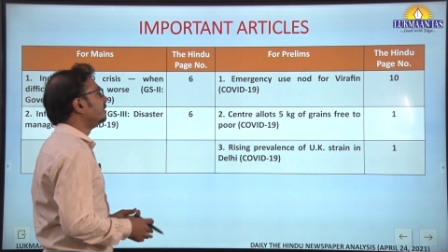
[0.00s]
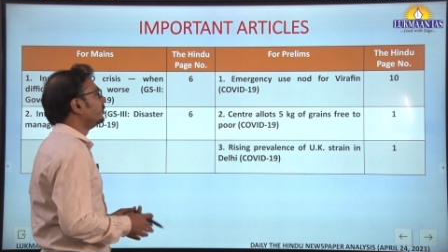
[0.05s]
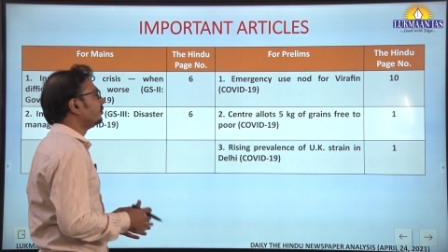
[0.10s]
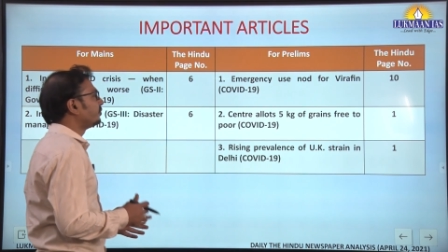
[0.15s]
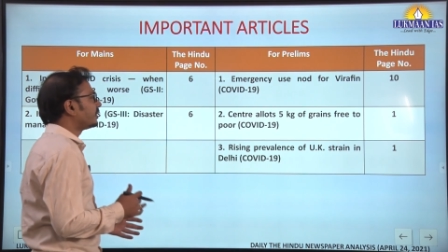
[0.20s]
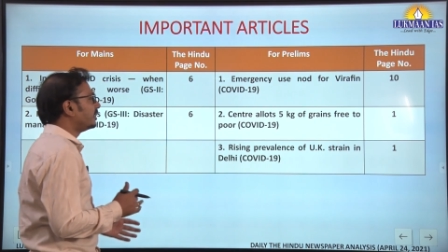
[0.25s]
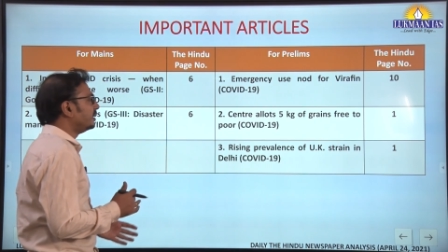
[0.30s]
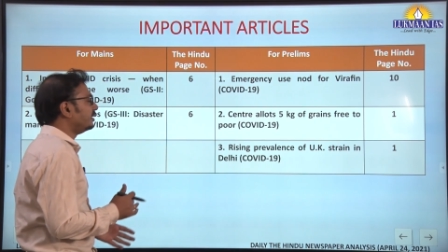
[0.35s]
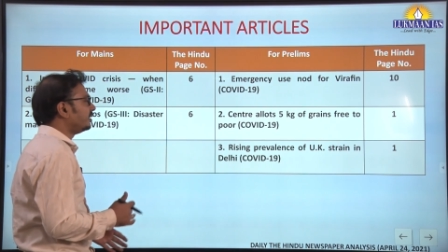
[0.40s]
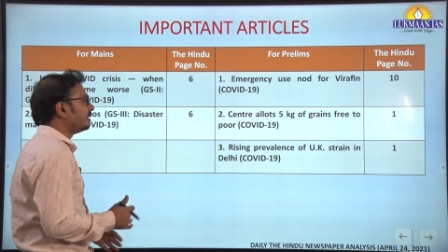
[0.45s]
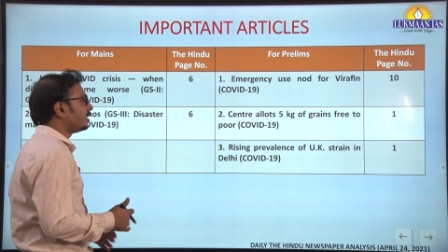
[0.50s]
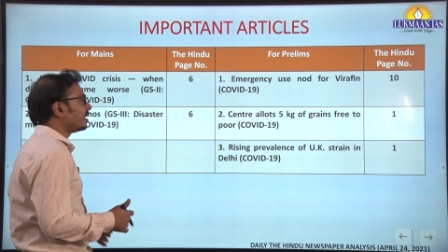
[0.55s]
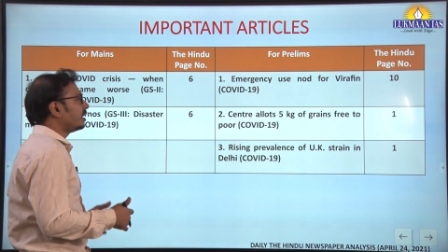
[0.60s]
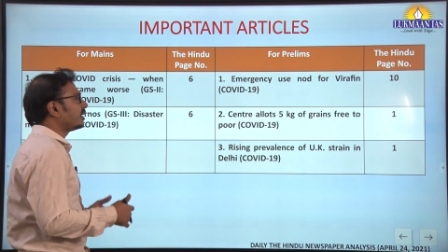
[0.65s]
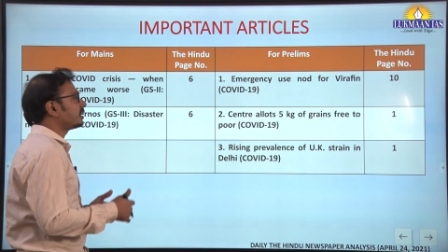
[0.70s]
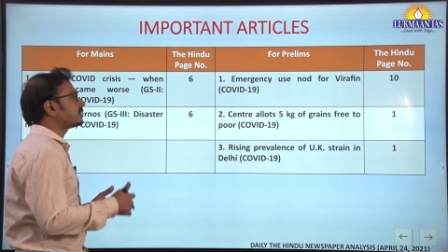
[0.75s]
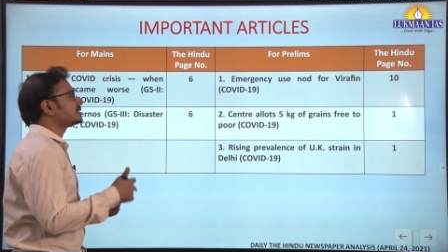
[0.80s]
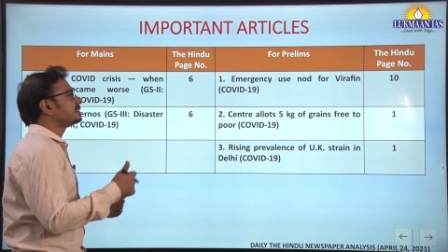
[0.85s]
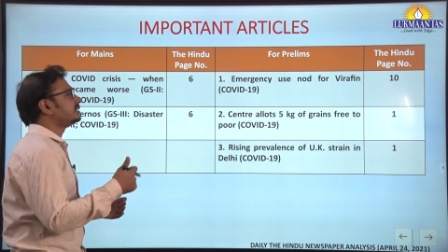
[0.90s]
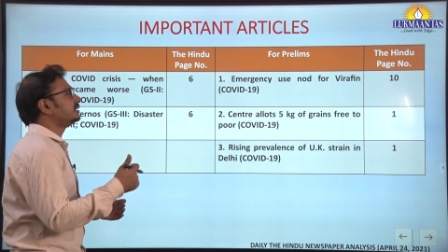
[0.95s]
different
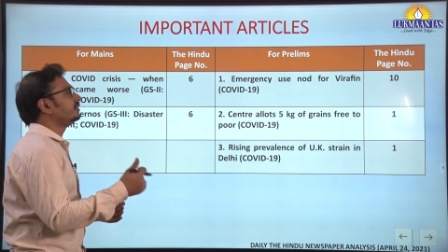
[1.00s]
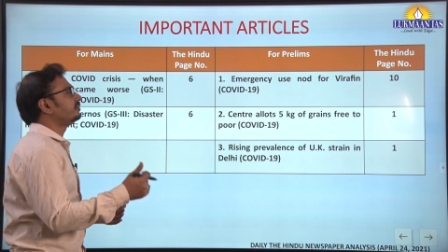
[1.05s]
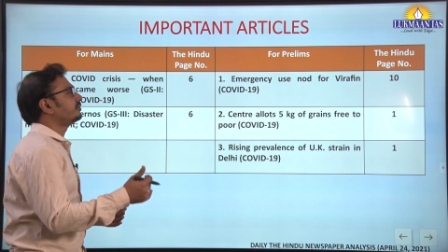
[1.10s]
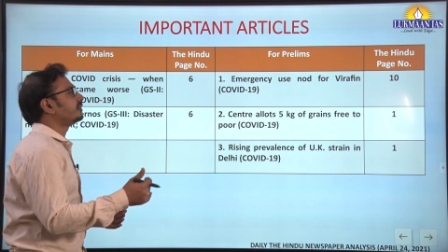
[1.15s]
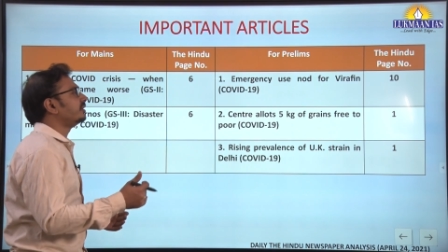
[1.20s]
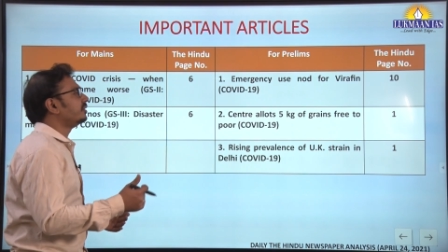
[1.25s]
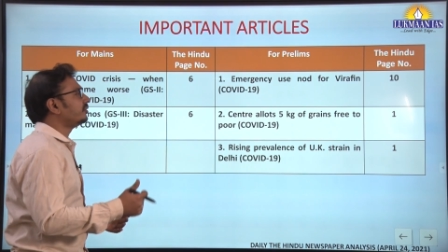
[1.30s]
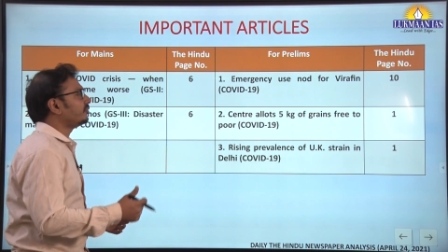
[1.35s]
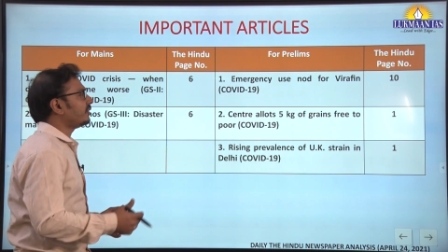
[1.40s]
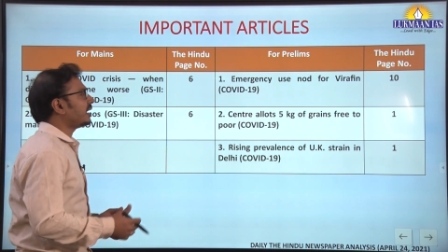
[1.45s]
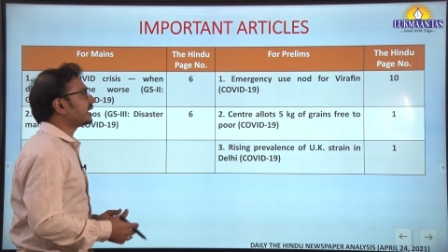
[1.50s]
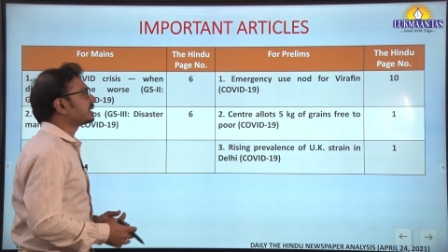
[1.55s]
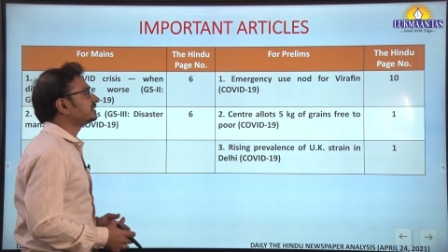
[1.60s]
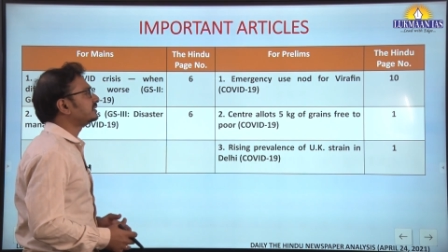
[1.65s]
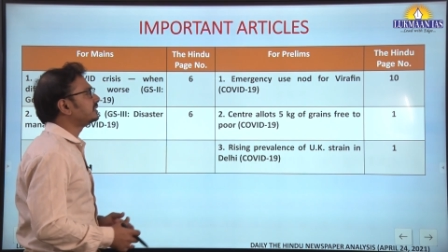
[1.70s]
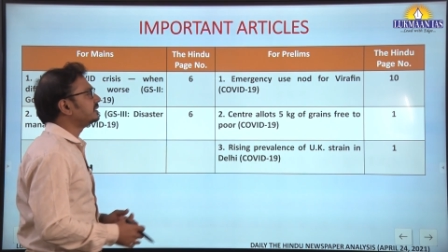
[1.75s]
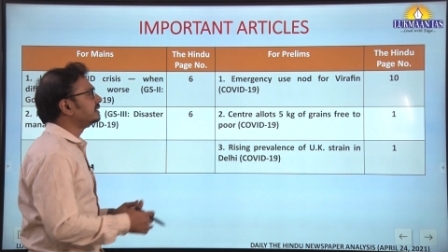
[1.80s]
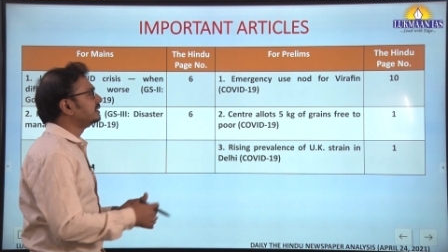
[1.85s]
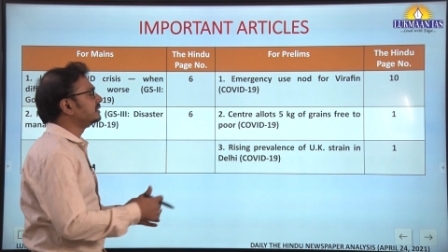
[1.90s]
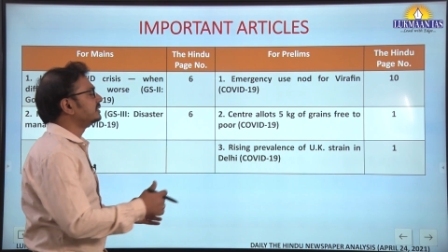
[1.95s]
drugs, different
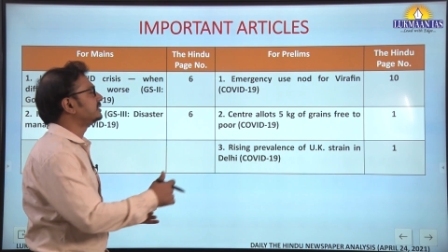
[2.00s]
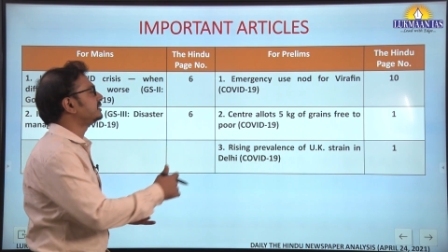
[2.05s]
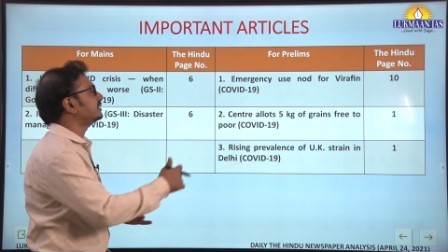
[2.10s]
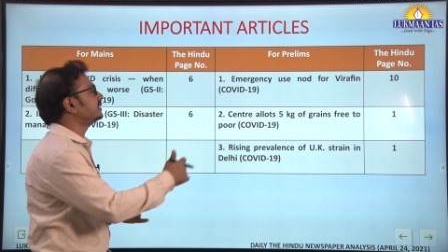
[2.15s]
vaccines